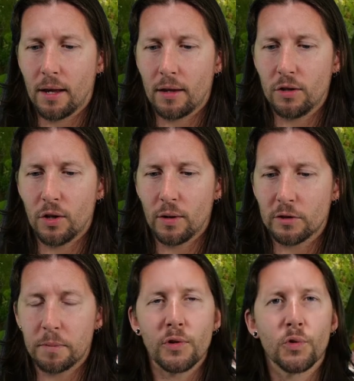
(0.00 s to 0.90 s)
you know,
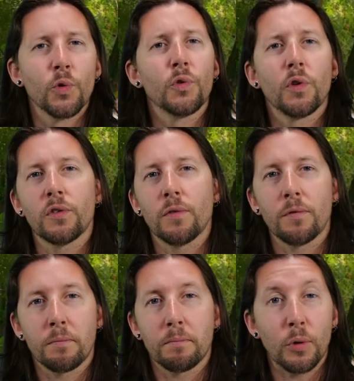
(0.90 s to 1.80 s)
experienced all sorts of
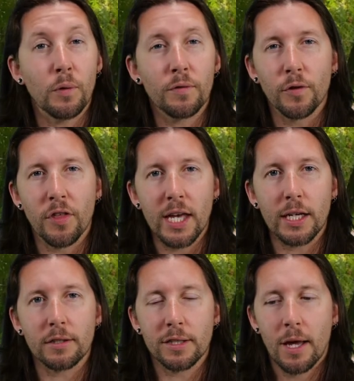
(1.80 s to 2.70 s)
beautiful
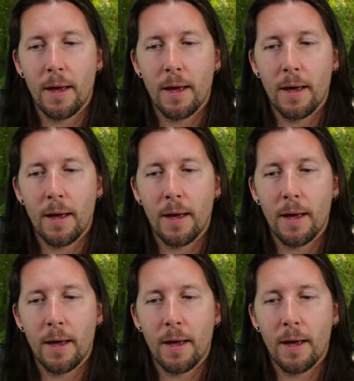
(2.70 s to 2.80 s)
things.